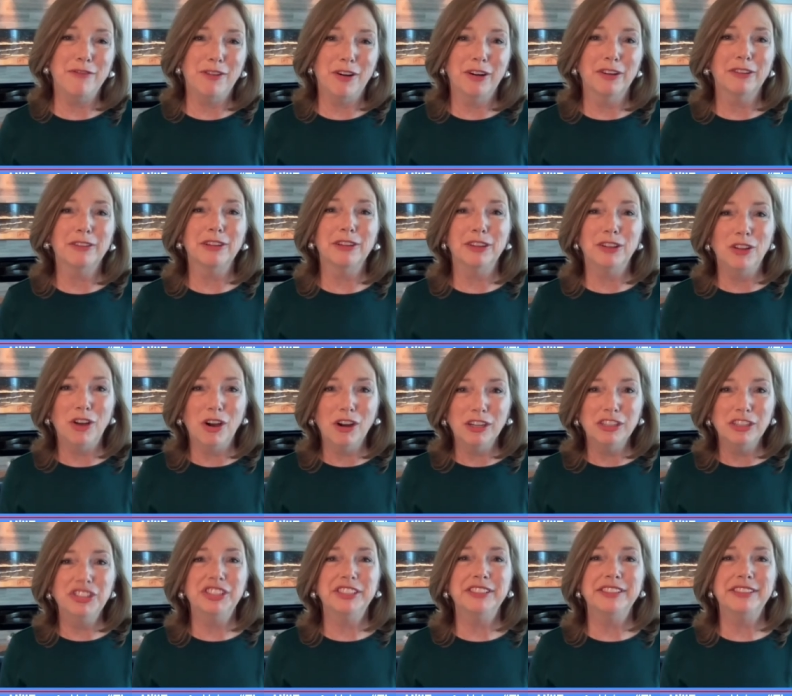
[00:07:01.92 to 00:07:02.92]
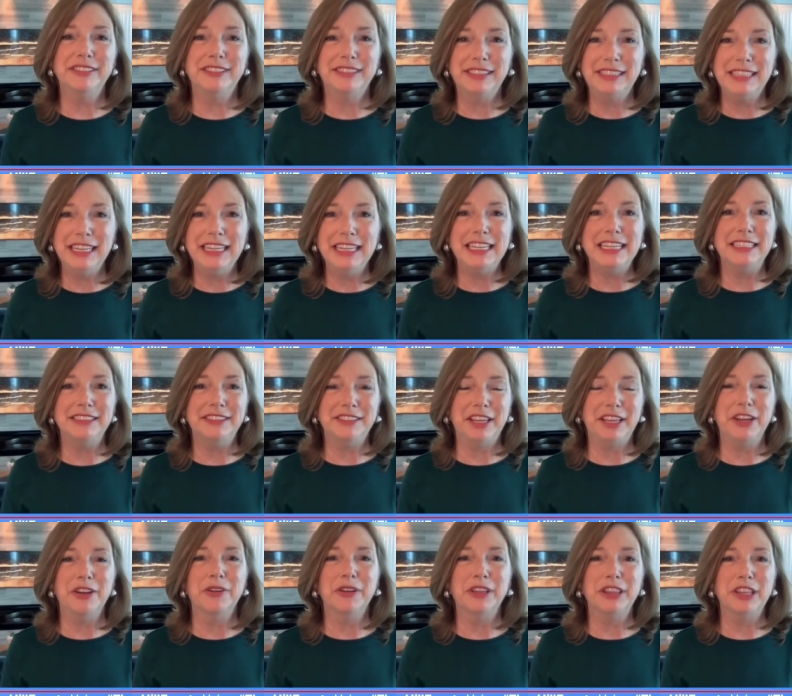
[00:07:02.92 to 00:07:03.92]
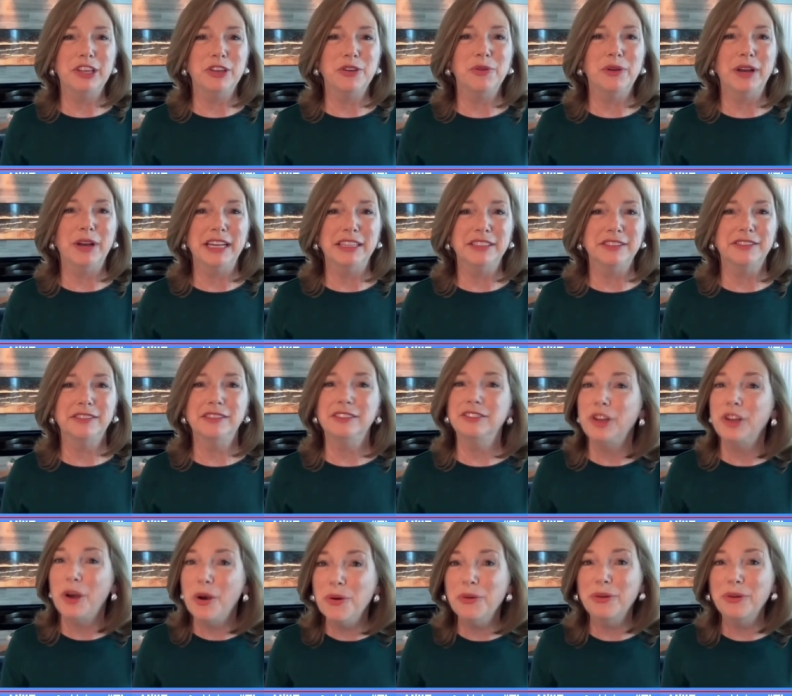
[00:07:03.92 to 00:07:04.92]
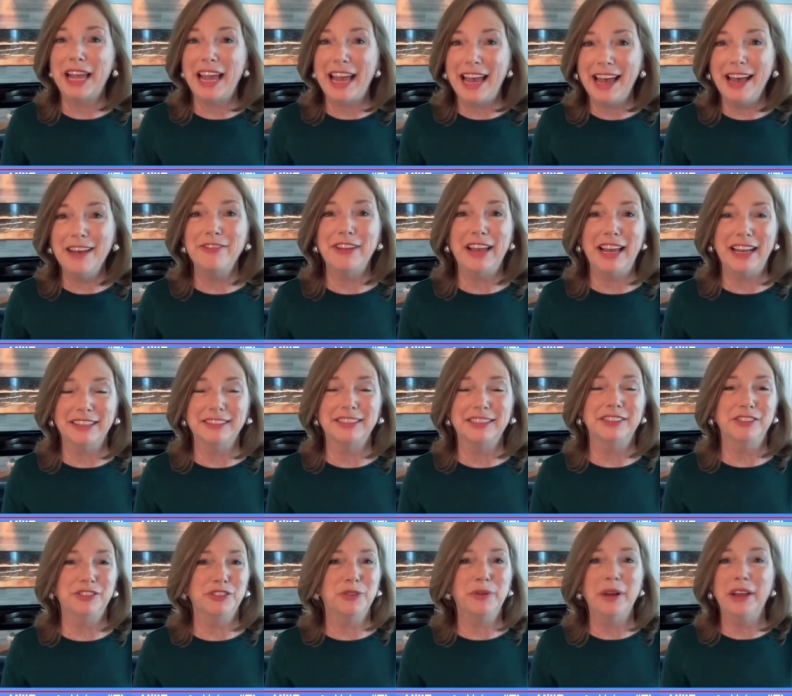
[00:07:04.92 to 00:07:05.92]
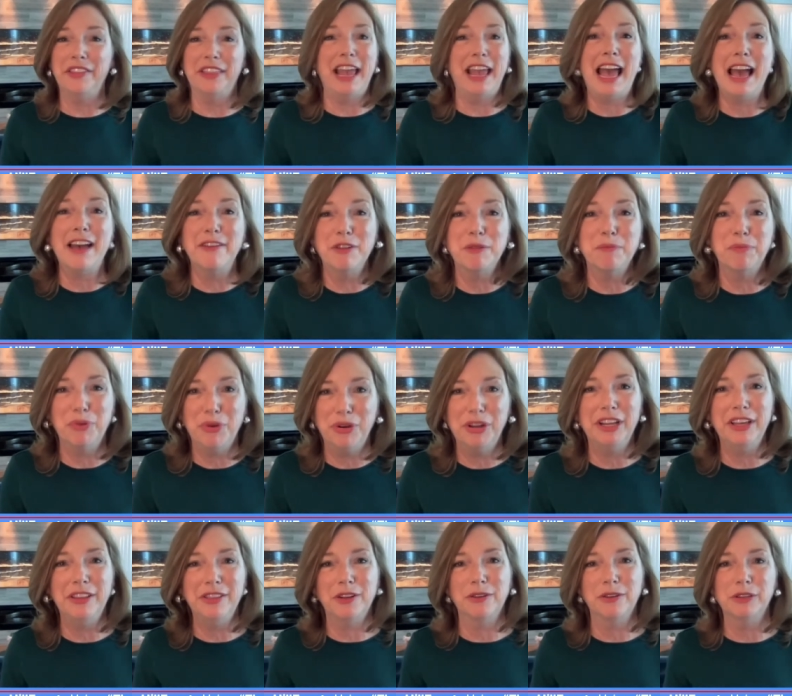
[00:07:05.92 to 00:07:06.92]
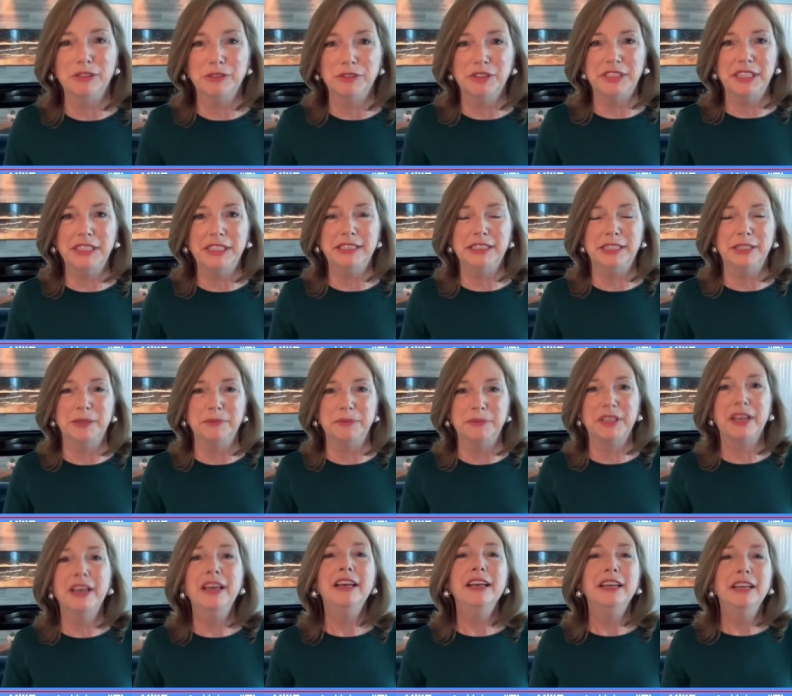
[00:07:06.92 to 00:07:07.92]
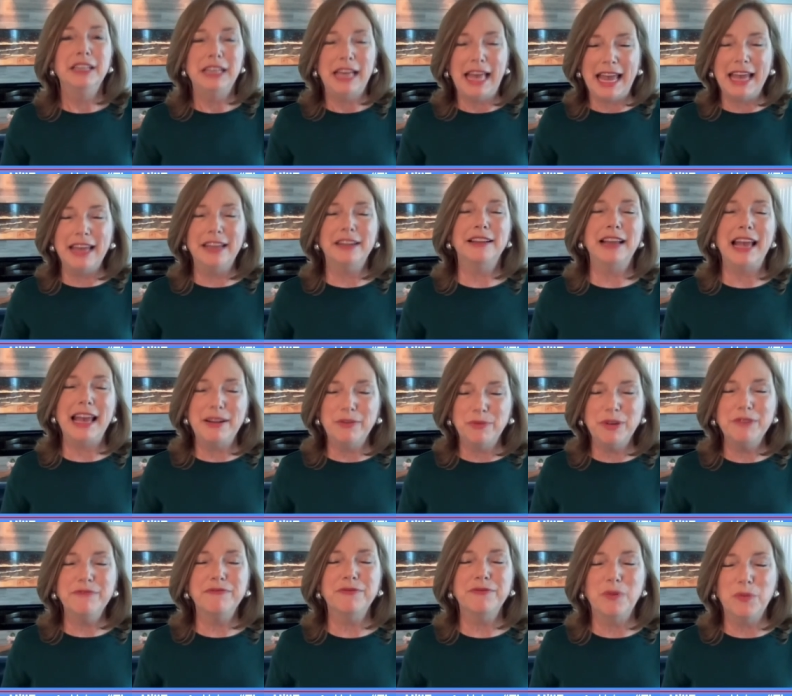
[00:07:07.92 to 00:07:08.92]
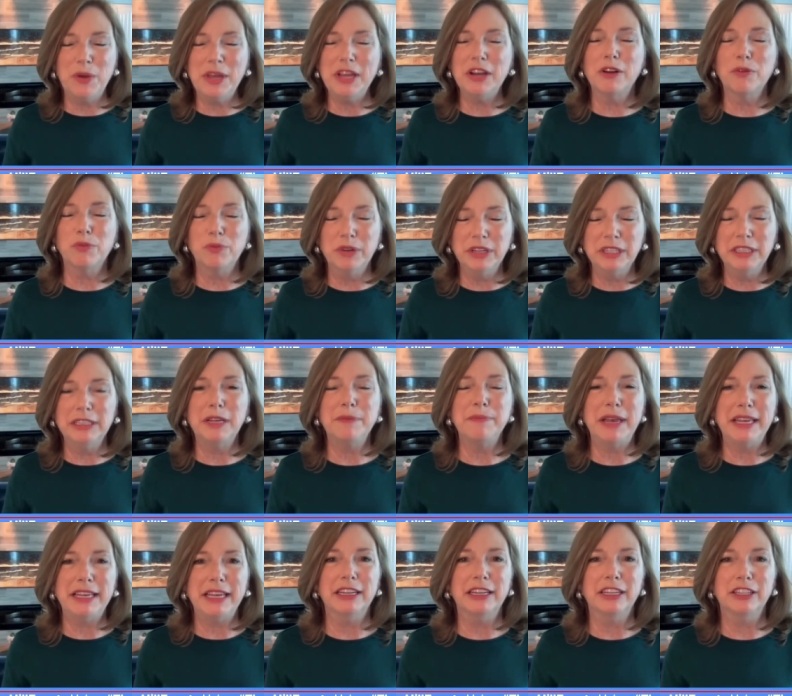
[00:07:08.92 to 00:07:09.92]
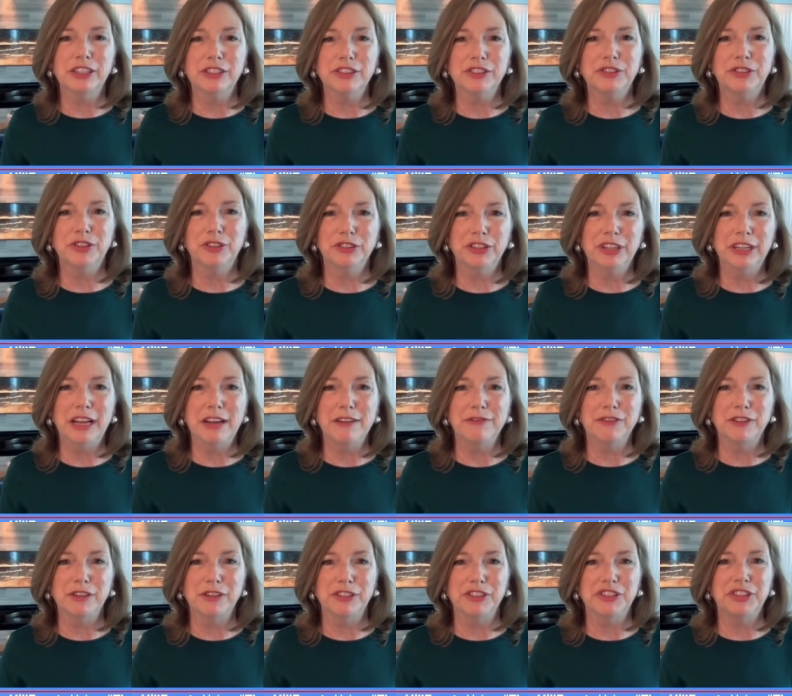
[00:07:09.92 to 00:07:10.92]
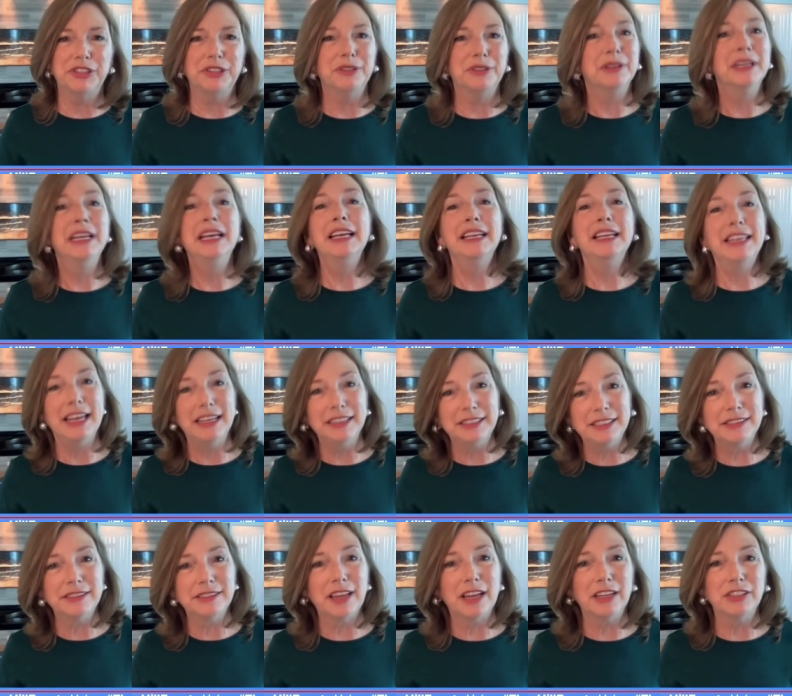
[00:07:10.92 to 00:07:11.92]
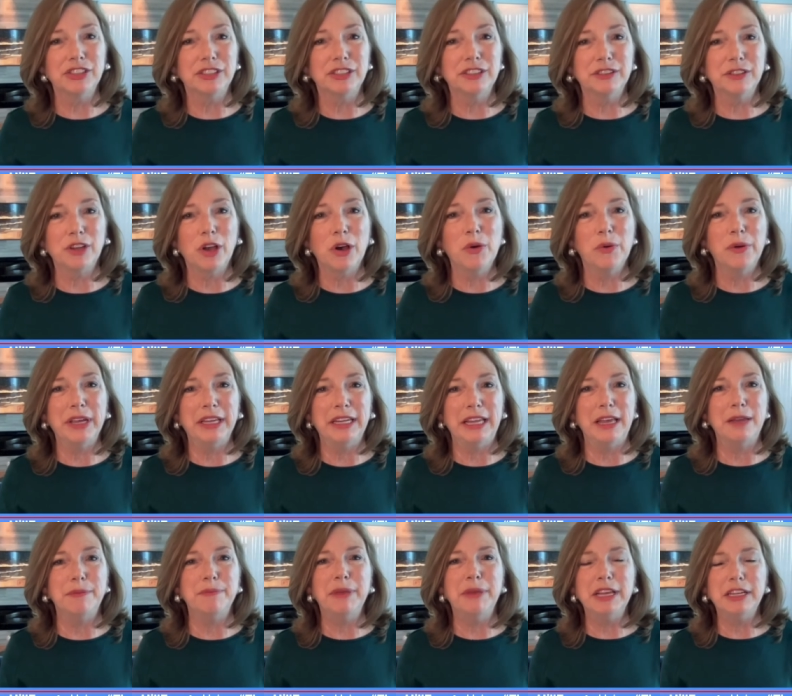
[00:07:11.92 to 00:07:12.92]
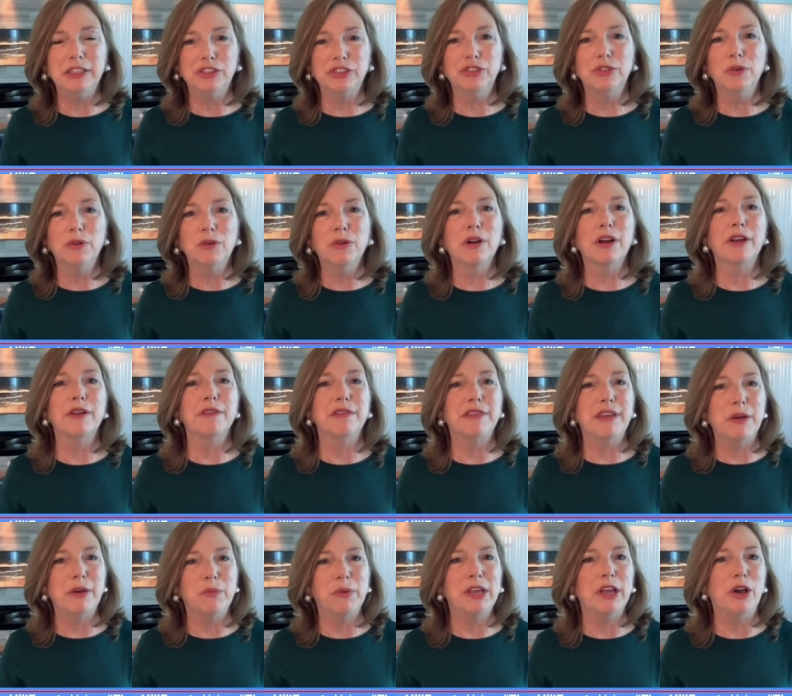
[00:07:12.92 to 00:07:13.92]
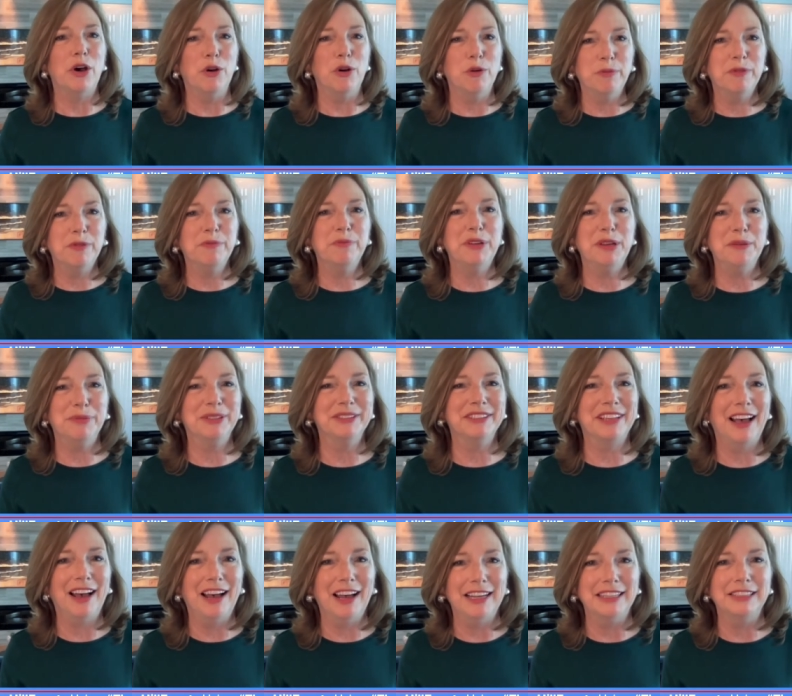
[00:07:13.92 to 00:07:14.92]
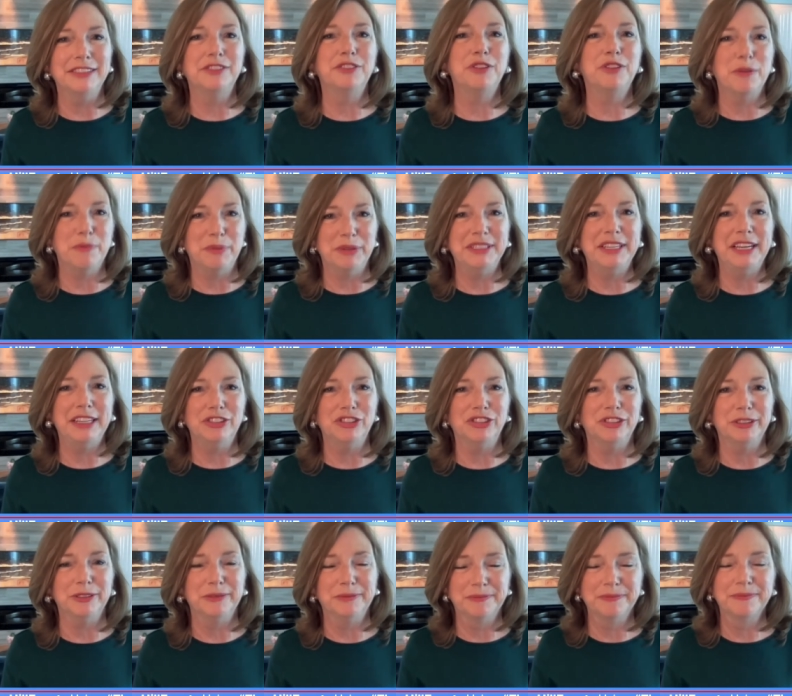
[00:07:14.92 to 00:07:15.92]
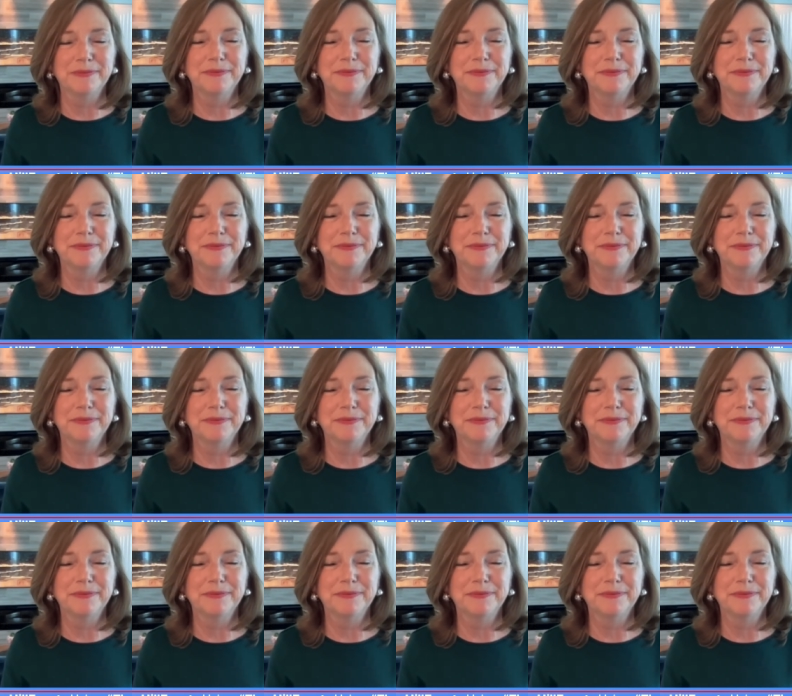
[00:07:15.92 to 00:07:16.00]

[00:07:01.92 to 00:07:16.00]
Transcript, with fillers: of our largest cities here in the US don't have access to rail. They haven't put in their own systems. And, and we we are really making a concerted effort to get discussions going and make sure that we open people's eyes to the potential.